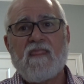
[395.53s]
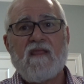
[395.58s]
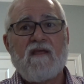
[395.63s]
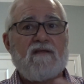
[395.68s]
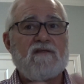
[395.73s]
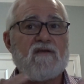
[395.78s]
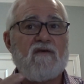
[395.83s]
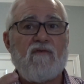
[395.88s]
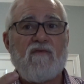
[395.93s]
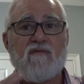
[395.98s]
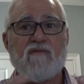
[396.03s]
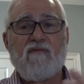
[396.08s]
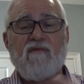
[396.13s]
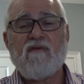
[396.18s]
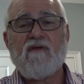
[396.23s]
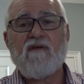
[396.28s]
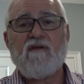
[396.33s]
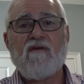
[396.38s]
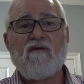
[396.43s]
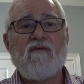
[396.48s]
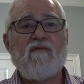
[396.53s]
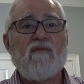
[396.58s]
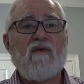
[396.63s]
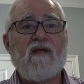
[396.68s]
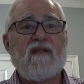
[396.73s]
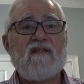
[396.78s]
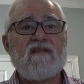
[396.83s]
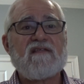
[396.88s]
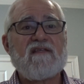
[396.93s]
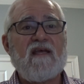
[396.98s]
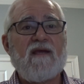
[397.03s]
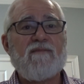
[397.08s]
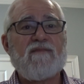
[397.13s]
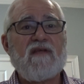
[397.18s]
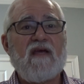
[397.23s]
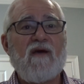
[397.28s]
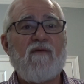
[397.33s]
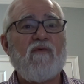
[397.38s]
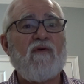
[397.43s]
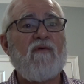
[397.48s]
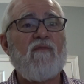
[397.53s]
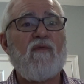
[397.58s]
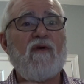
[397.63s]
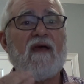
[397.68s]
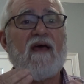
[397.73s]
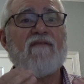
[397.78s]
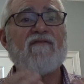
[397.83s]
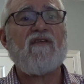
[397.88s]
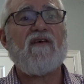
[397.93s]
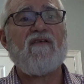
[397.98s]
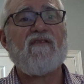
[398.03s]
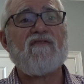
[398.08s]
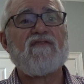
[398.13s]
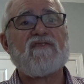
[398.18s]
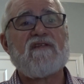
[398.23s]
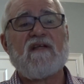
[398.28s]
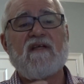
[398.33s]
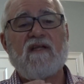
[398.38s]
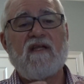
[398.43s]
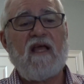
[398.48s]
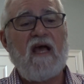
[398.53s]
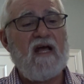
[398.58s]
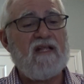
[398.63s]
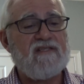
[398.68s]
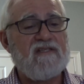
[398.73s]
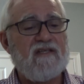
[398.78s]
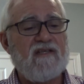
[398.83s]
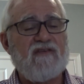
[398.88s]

So, at the same time, we have to understand God's in